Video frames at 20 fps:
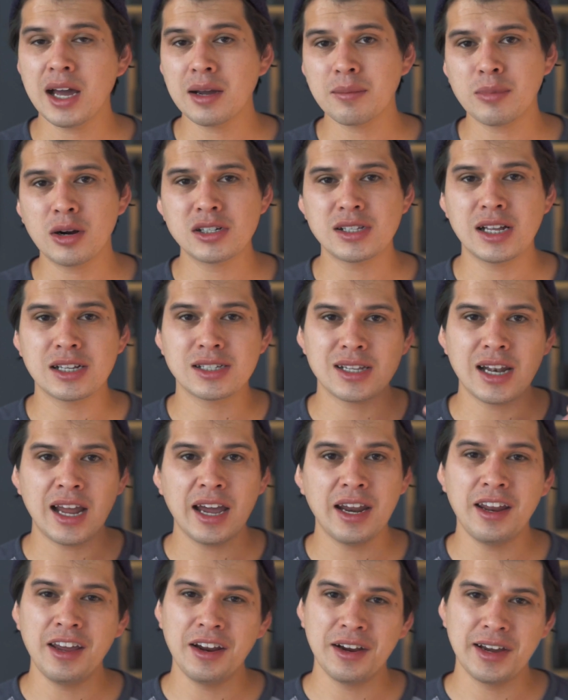black bars that
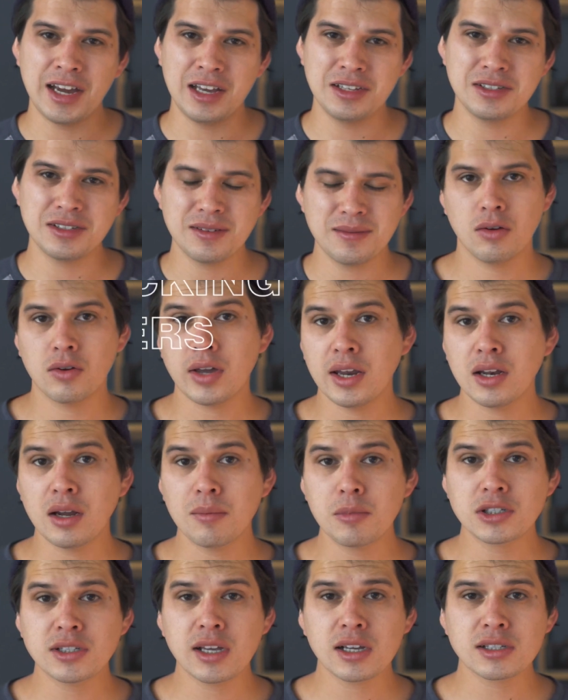slide in, guys. Okay,
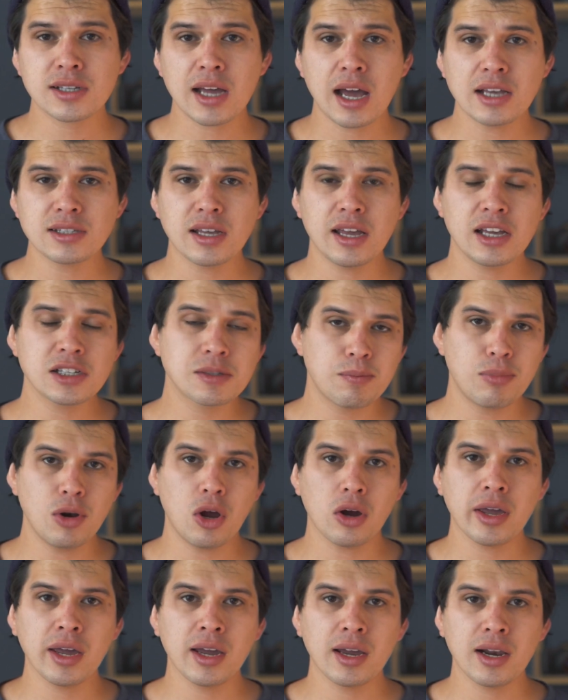number six, guys, is
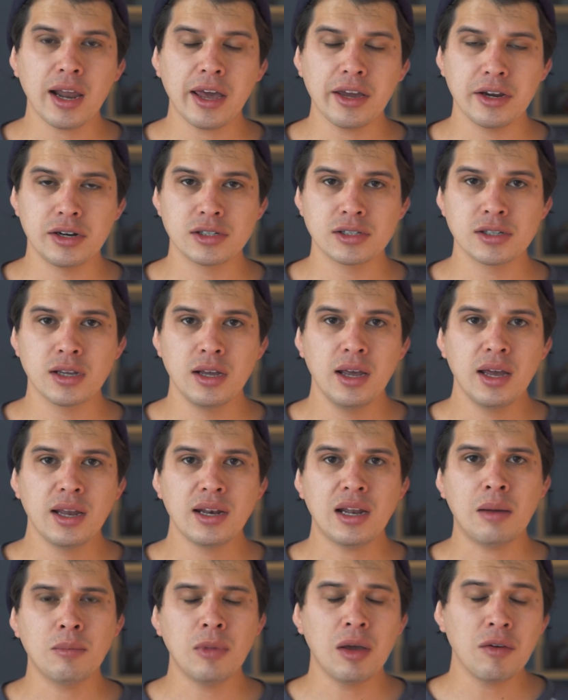blocking layers.
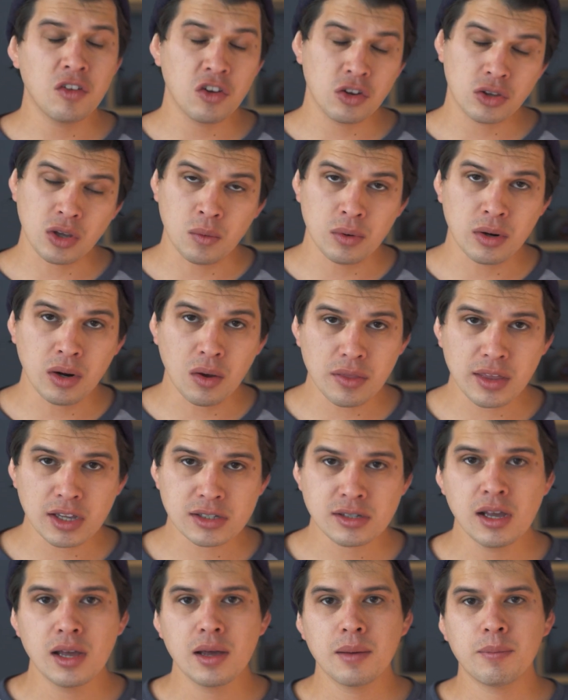Now maybe you don't know
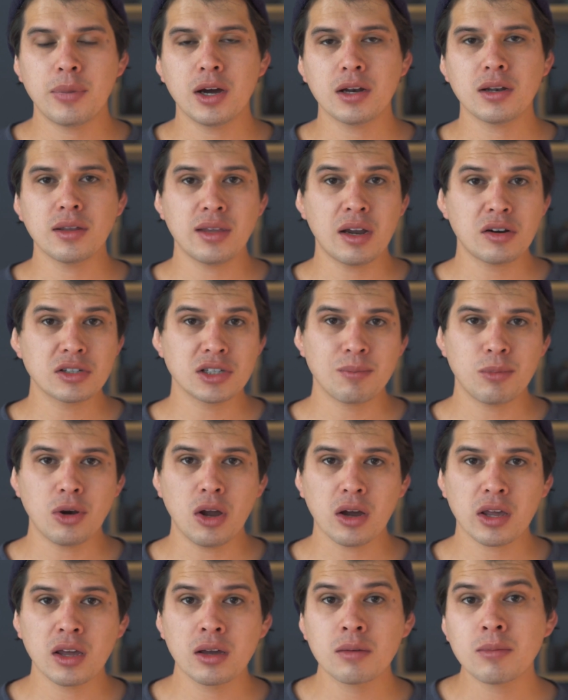this, but there's a
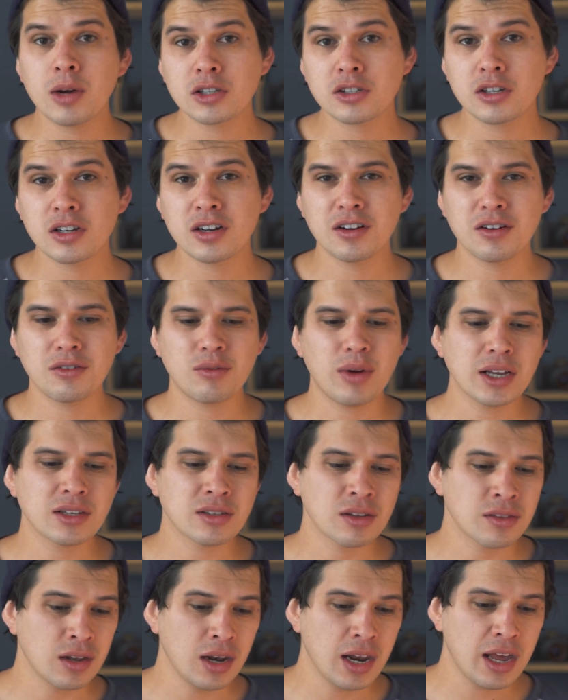blocking button
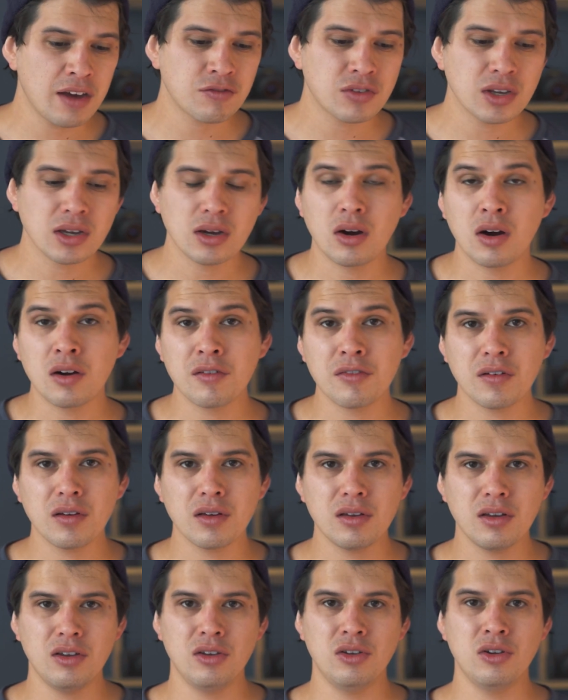right on the left of
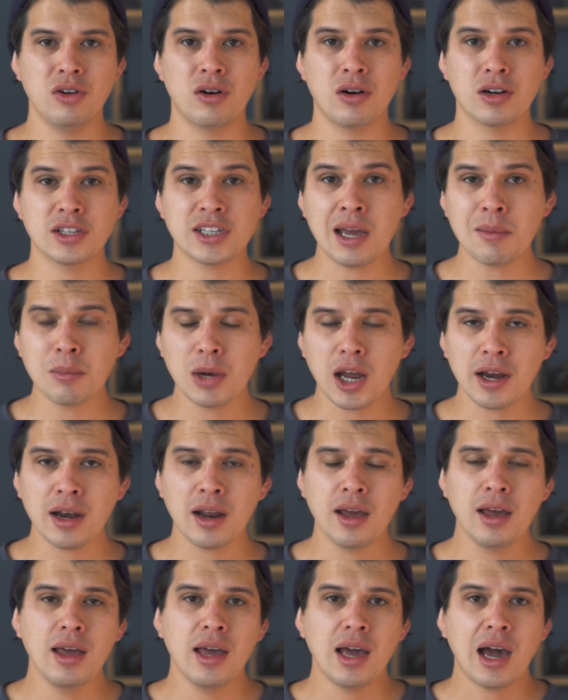your
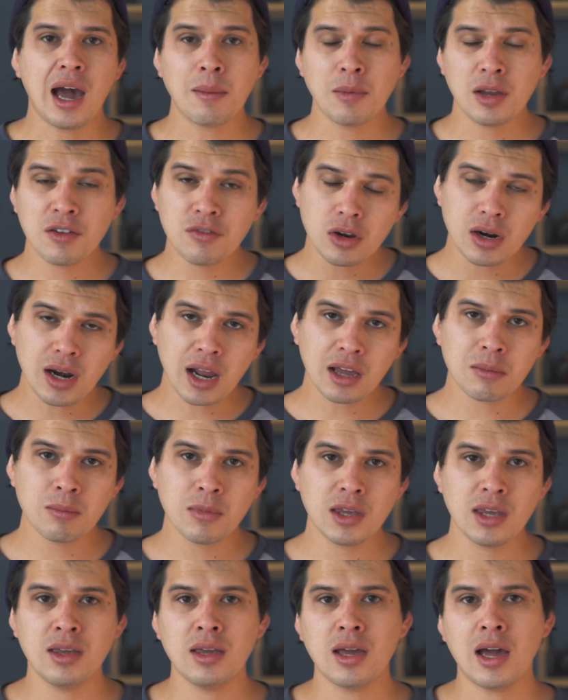timeline. And if you're like
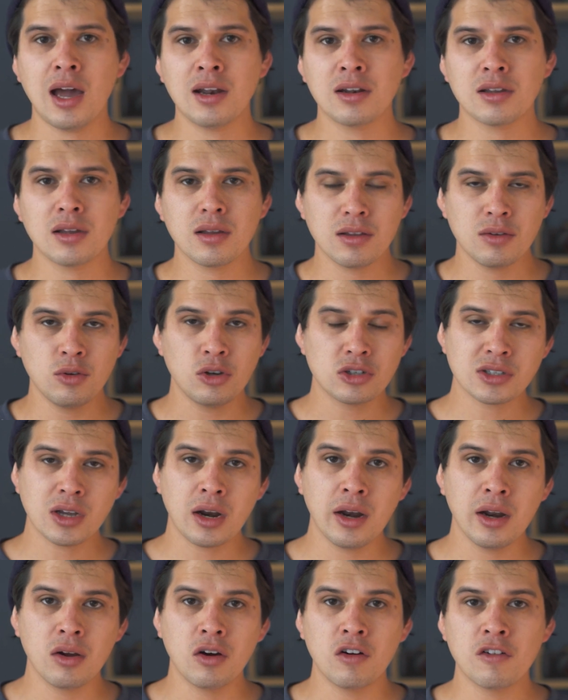me and you're
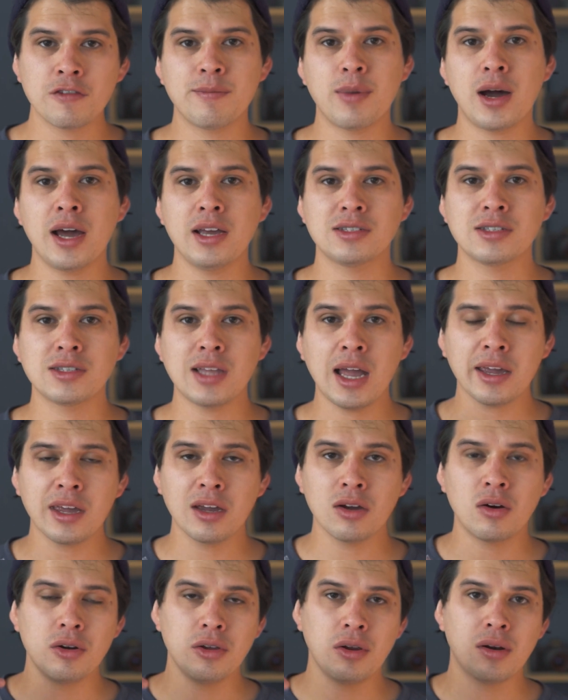starting off by
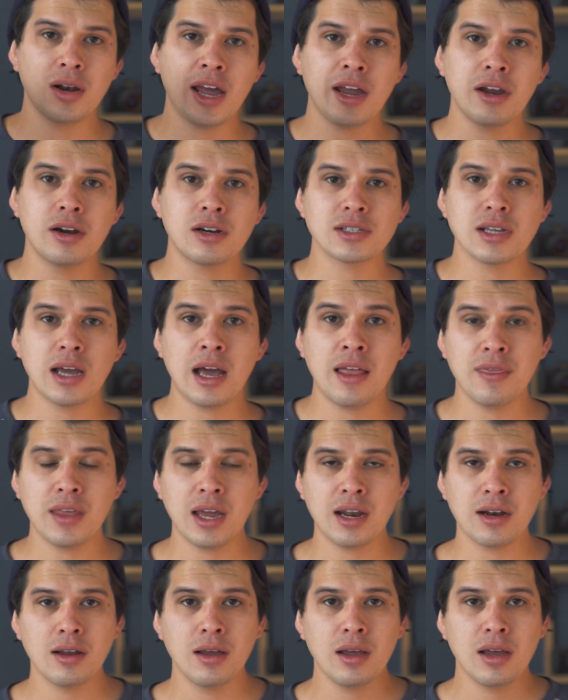stacking all your layers and
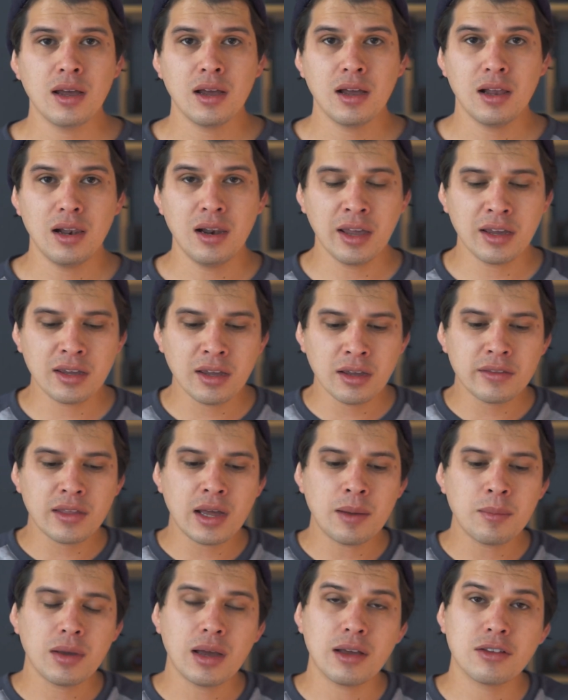then linking
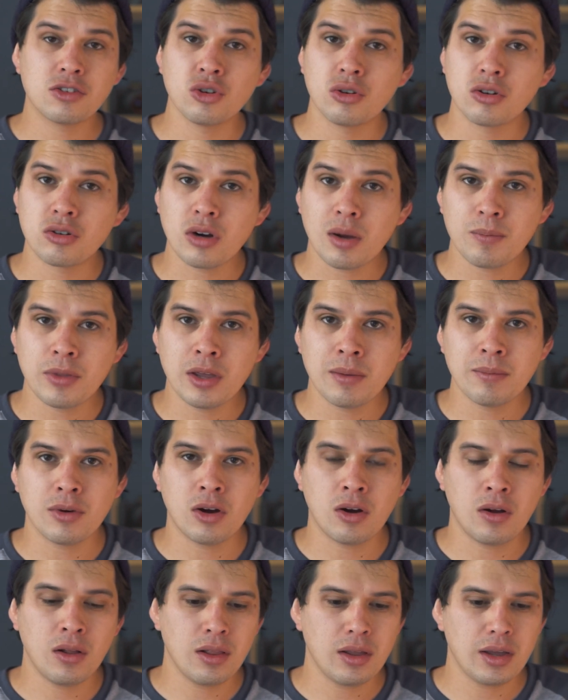them to crop them
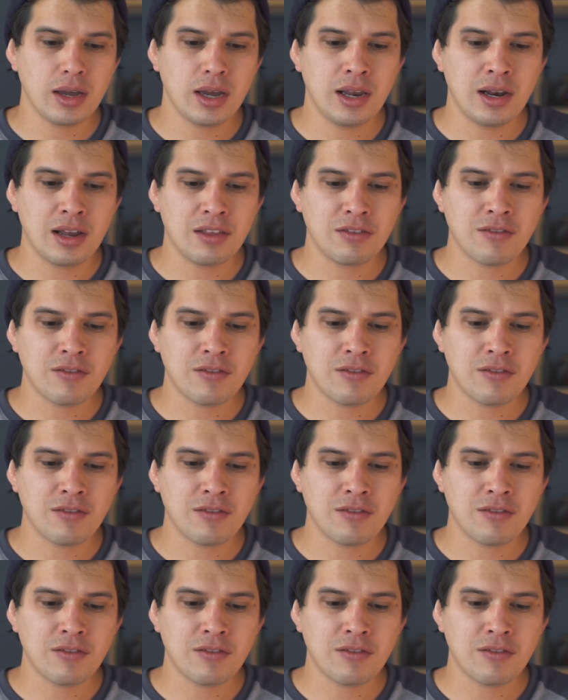all in